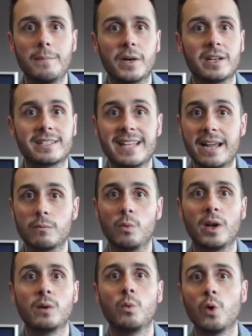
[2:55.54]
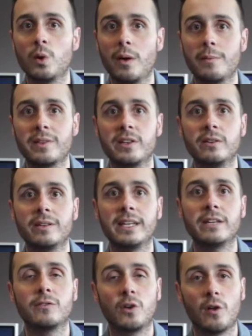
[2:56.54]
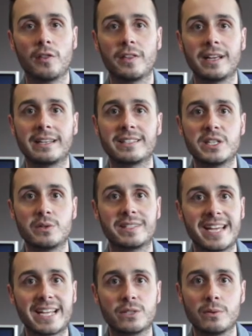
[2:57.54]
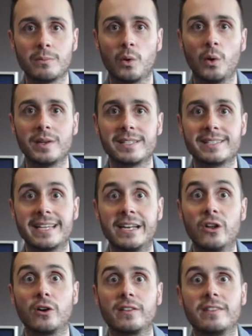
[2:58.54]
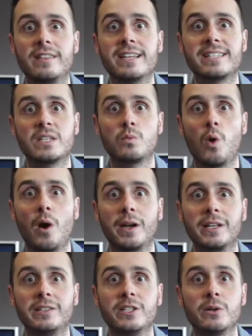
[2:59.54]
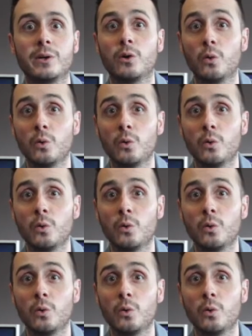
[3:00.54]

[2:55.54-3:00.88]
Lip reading: because then when you walk away with uni, you've got things that you can take to employers and say, look, this is what I can do. And